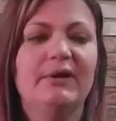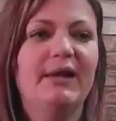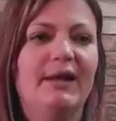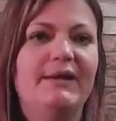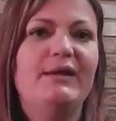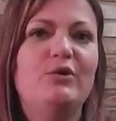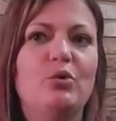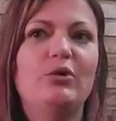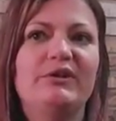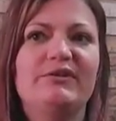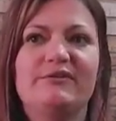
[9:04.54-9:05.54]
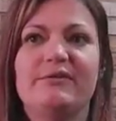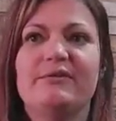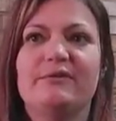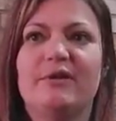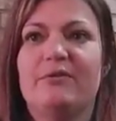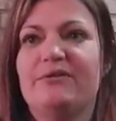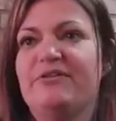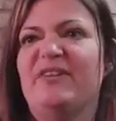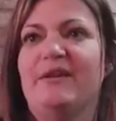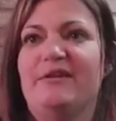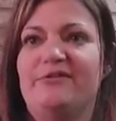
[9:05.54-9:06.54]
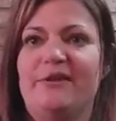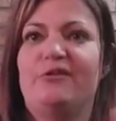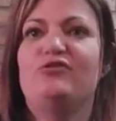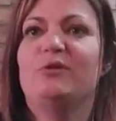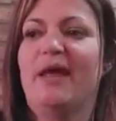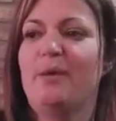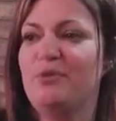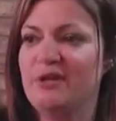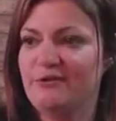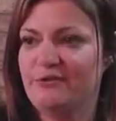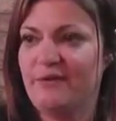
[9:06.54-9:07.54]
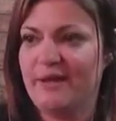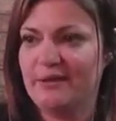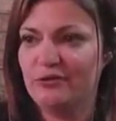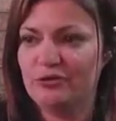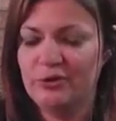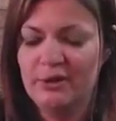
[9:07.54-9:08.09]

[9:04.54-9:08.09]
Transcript: And they call it, obviously, the sexual happiness range.